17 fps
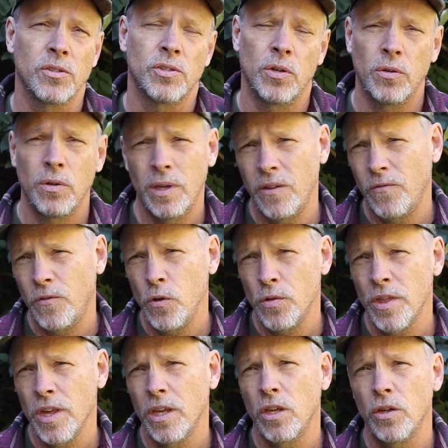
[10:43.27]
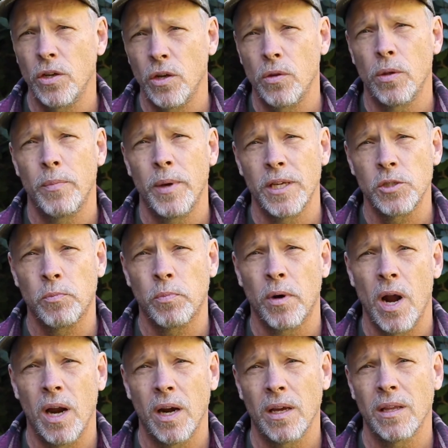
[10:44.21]
So if you think you know the best
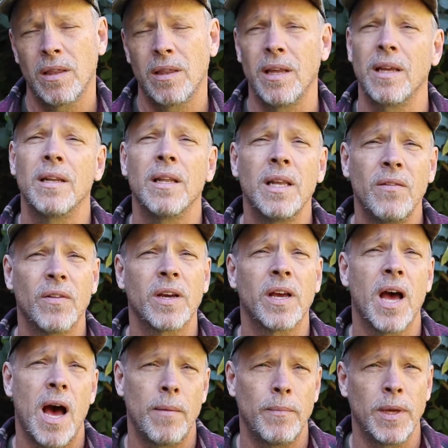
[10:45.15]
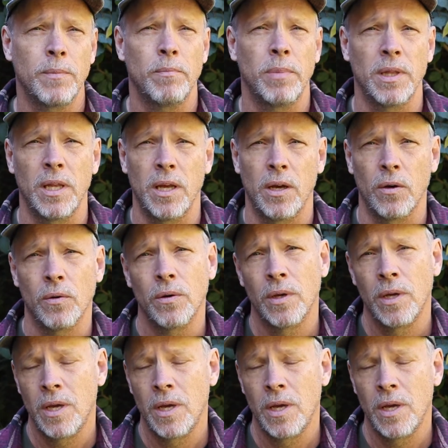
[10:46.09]
product, then leave a comment below.